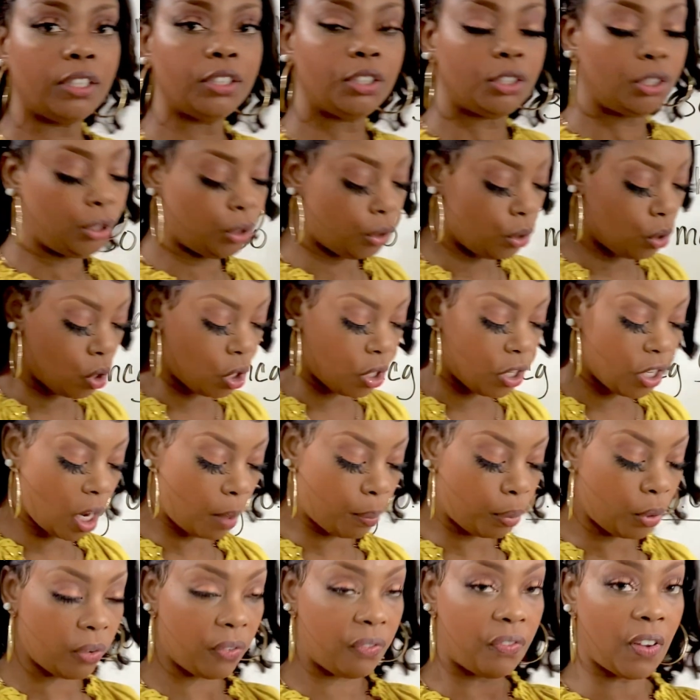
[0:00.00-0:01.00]
to
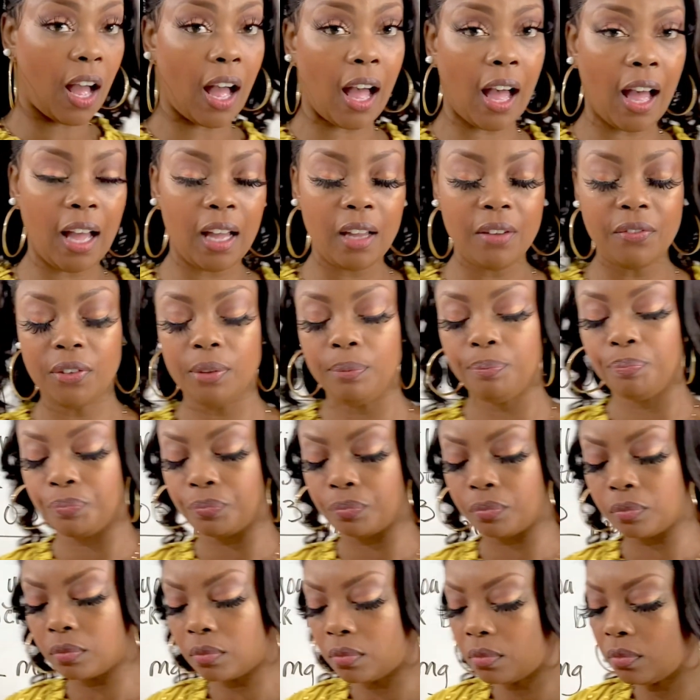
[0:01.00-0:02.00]
number 5.
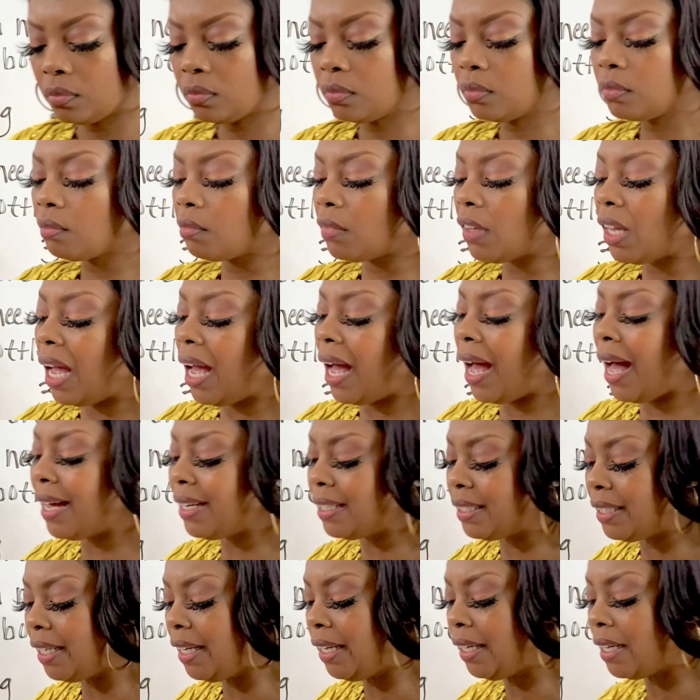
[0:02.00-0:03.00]
I
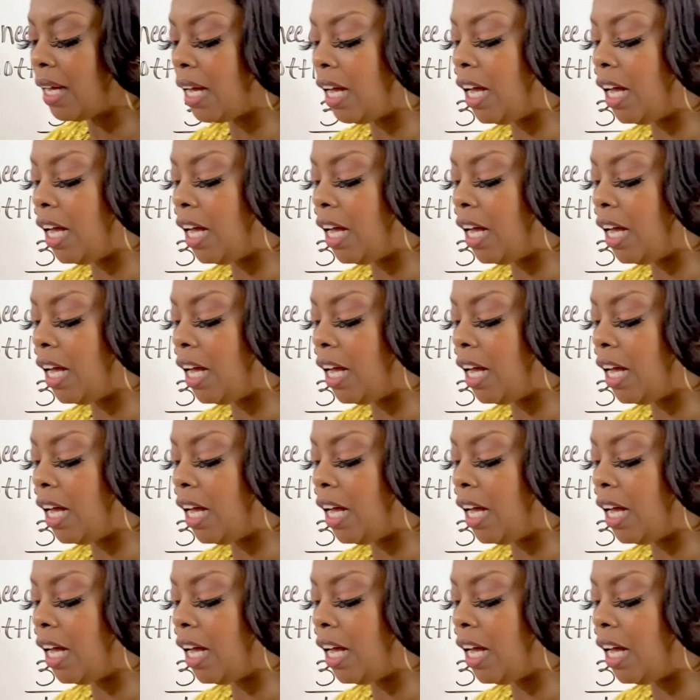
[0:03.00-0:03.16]
did